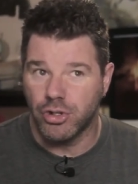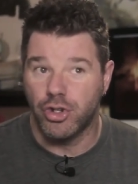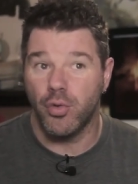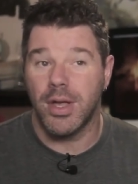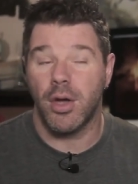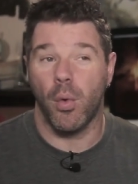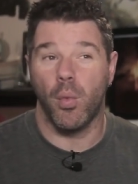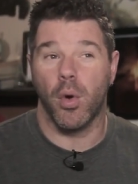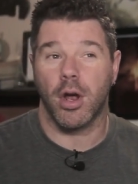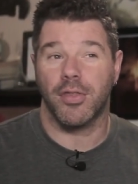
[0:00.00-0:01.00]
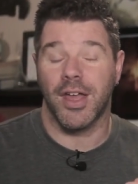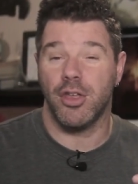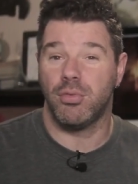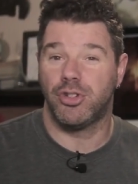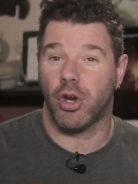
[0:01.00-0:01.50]
doing work that
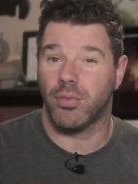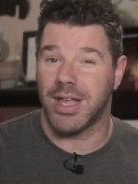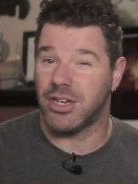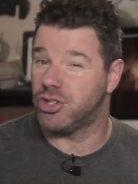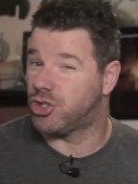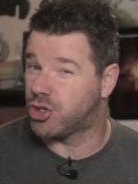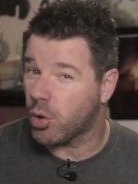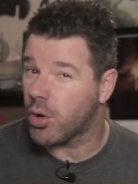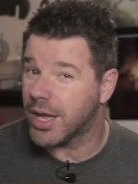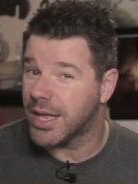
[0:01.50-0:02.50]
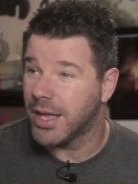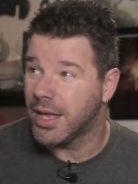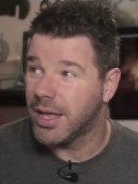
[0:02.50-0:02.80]
you don't enjoy,